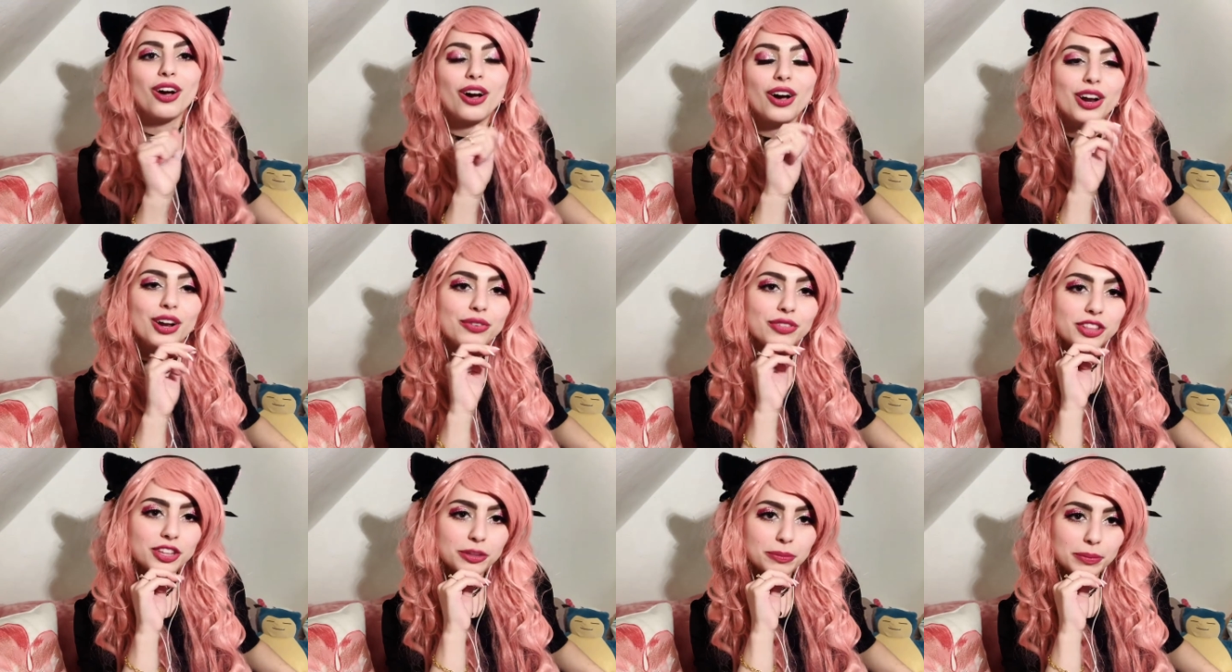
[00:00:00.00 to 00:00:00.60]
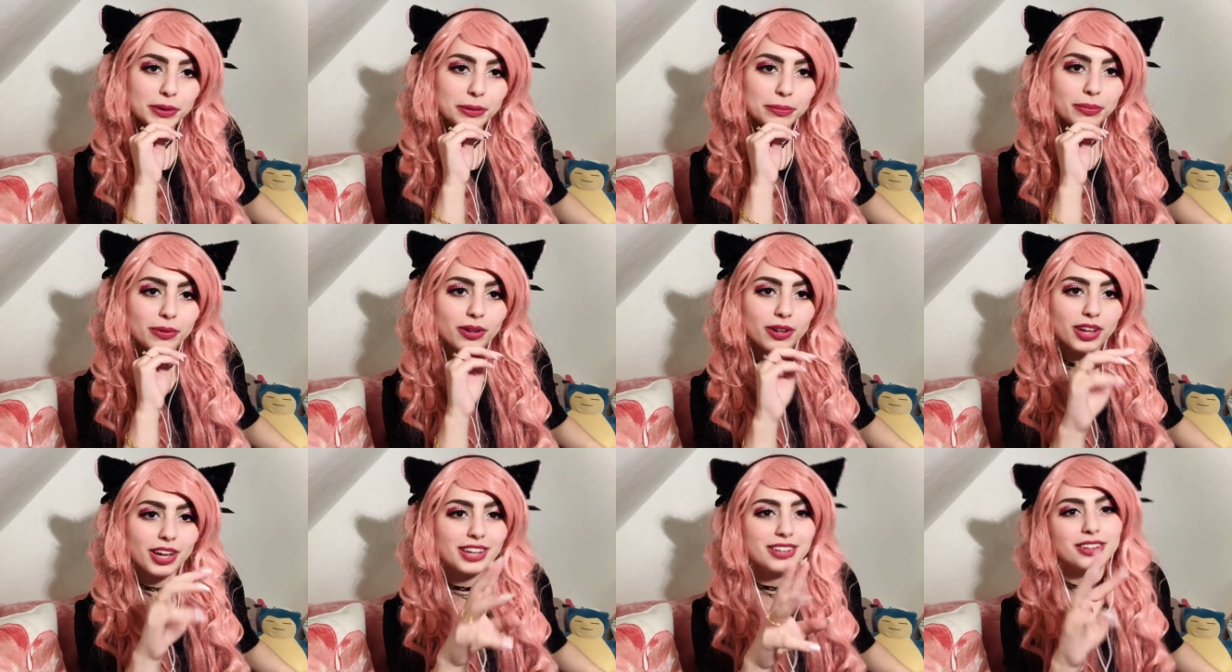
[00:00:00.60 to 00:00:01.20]
all of these
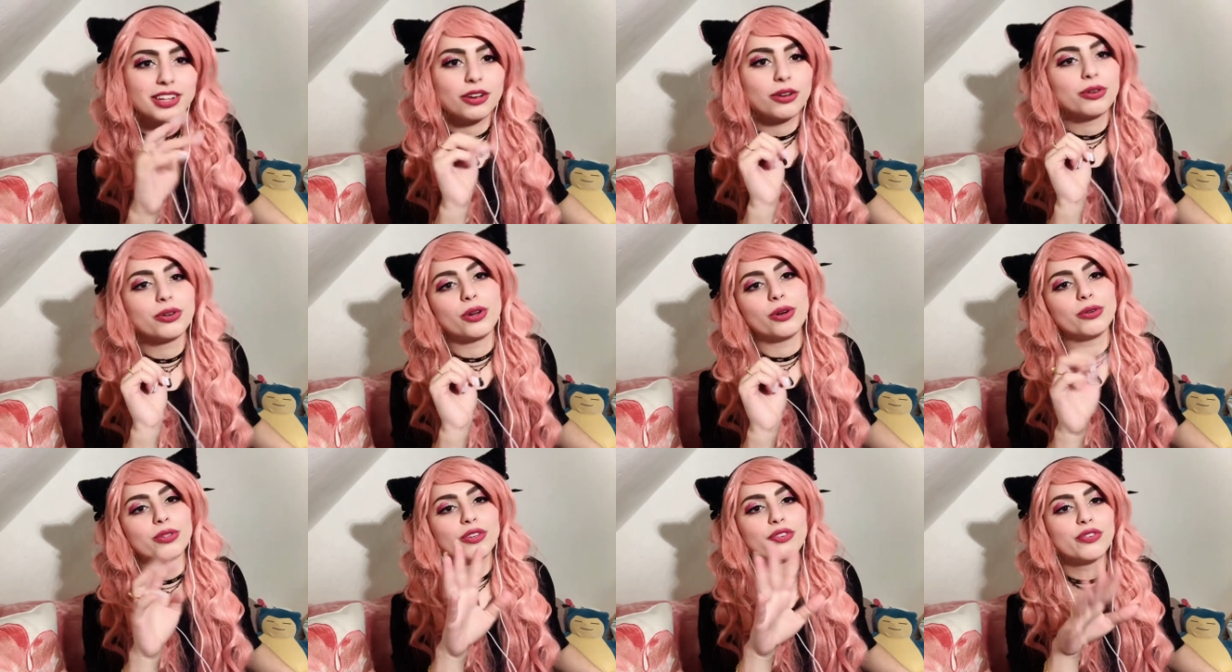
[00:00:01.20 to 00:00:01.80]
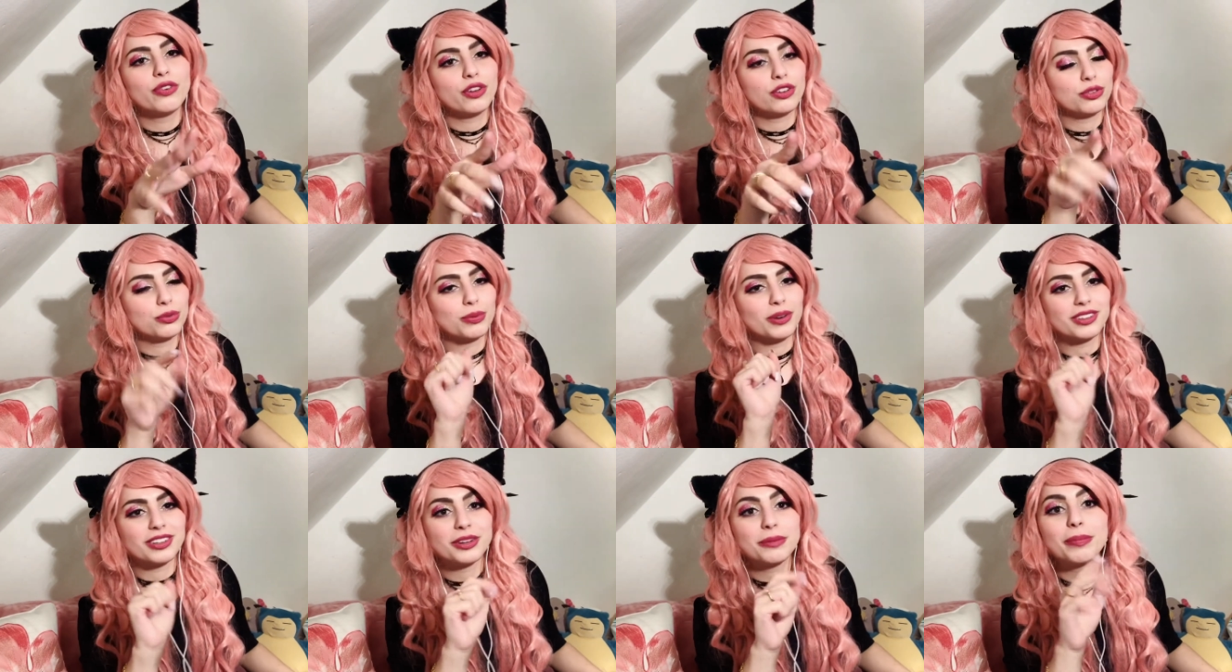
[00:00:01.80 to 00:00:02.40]
people, oh no, the first
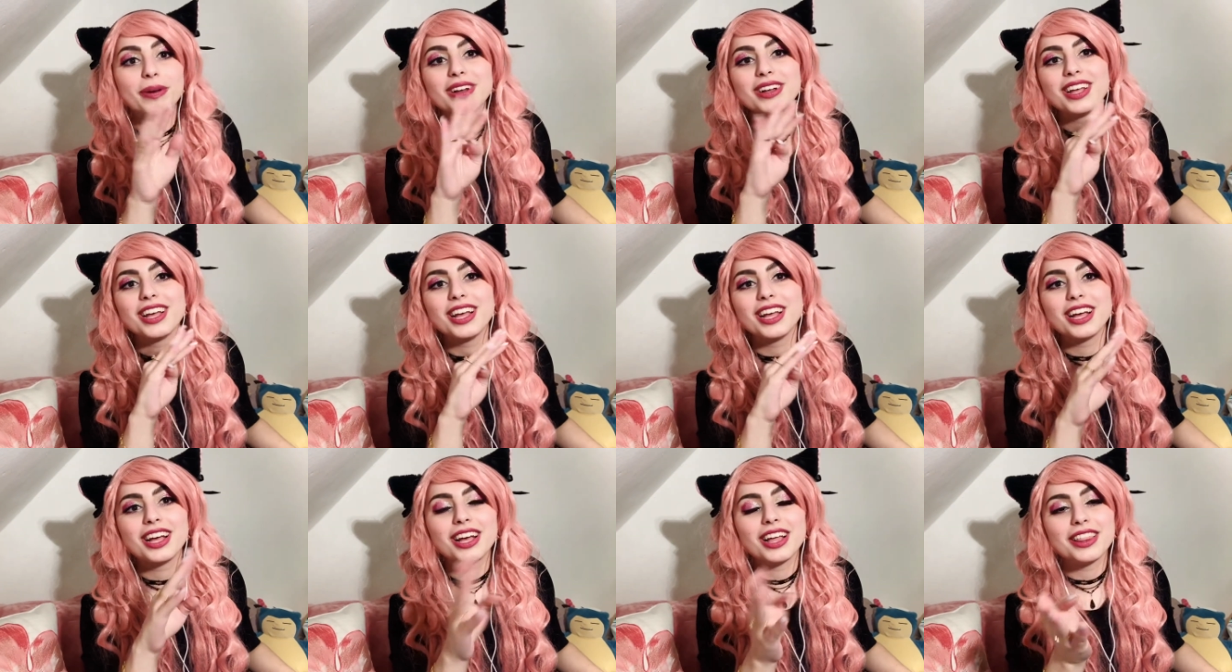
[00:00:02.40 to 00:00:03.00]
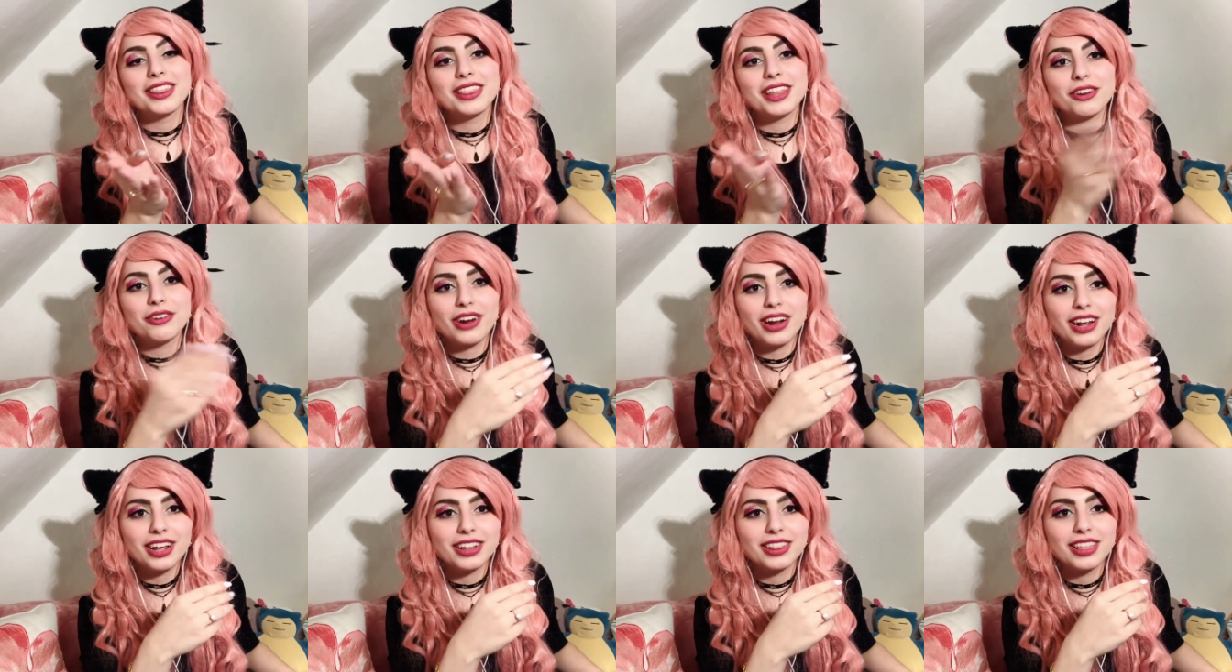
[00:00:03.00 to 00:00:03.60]
wasn't, but the
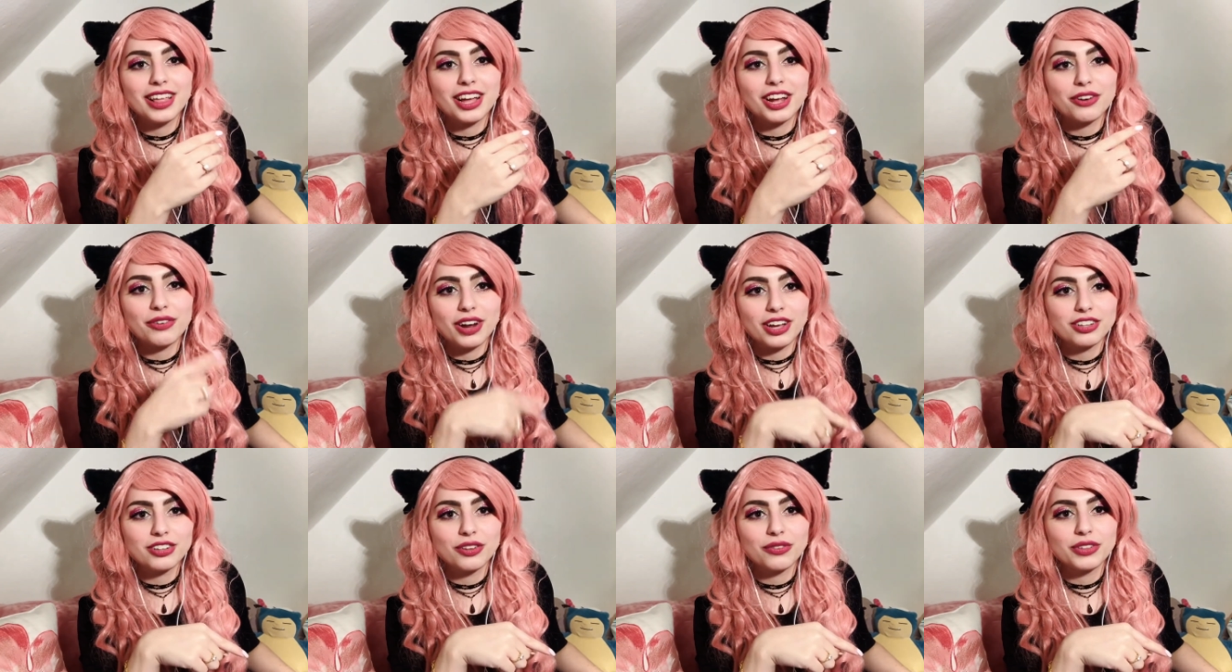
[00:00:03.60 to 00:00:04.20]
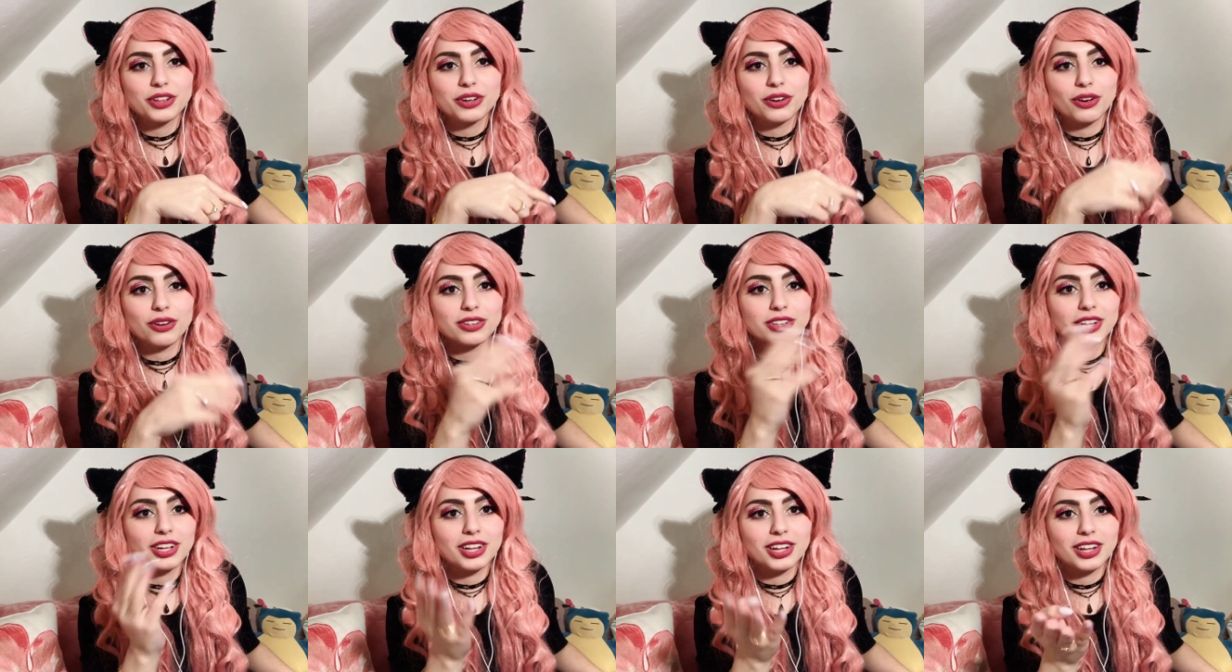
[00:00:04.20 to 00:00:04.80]
rest of the
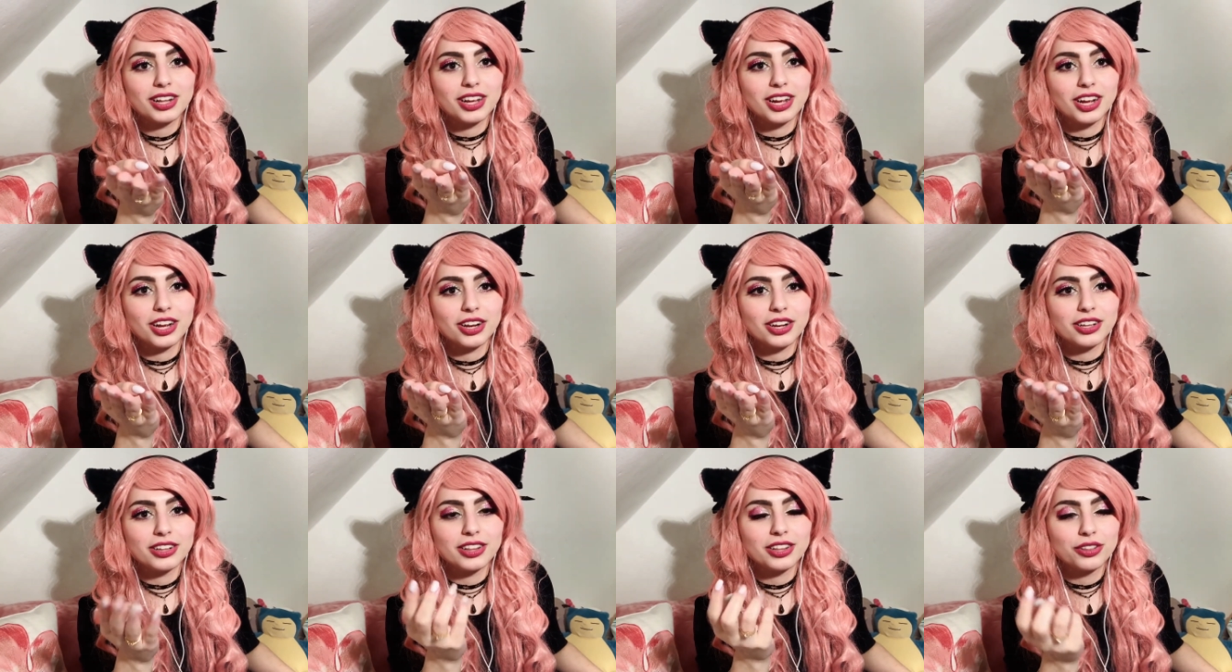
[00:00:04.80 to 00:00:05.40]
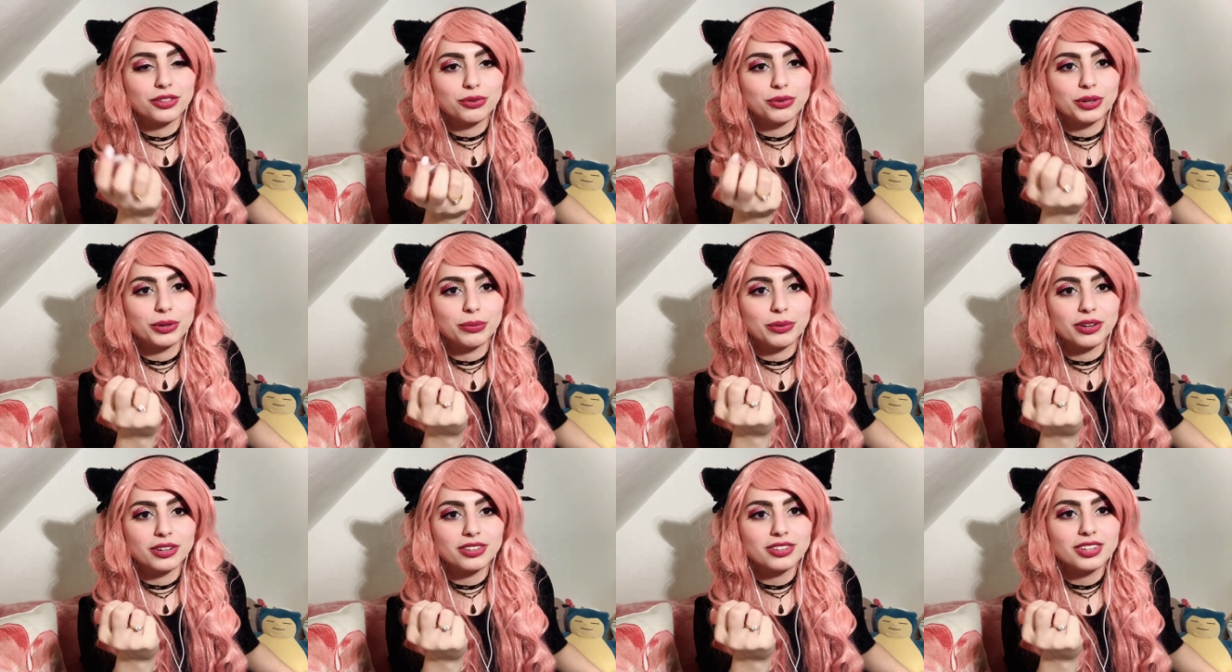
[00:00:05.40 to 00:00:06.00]
girls, the 3
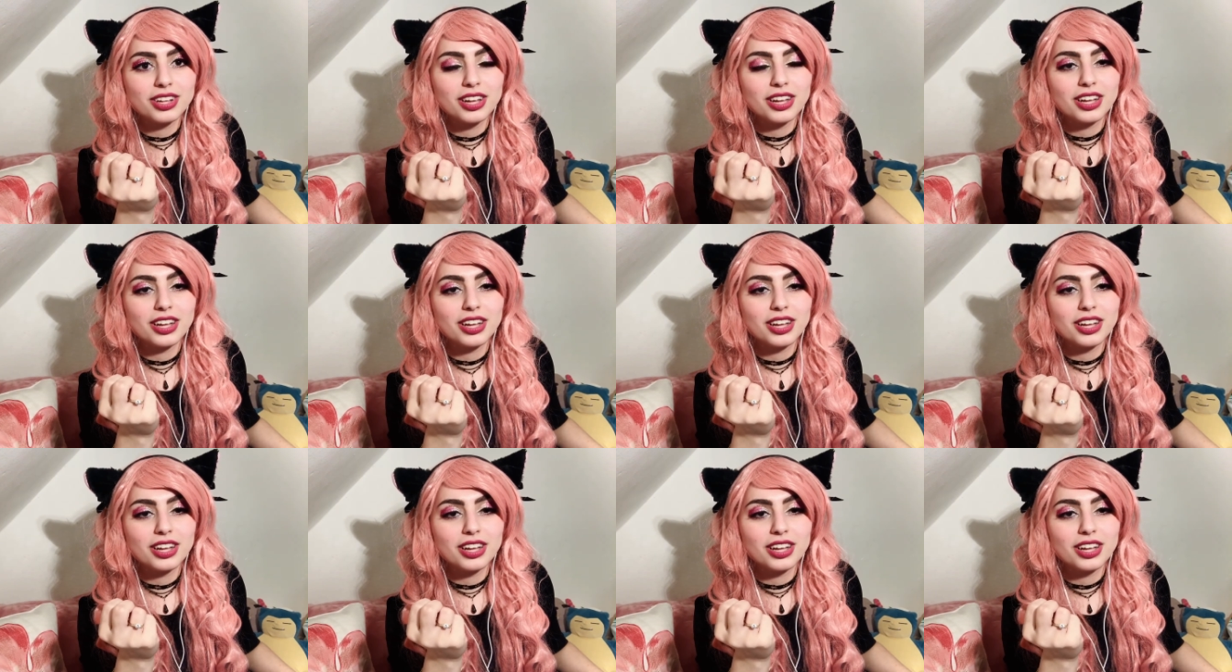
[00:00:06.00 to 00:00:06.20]
ones,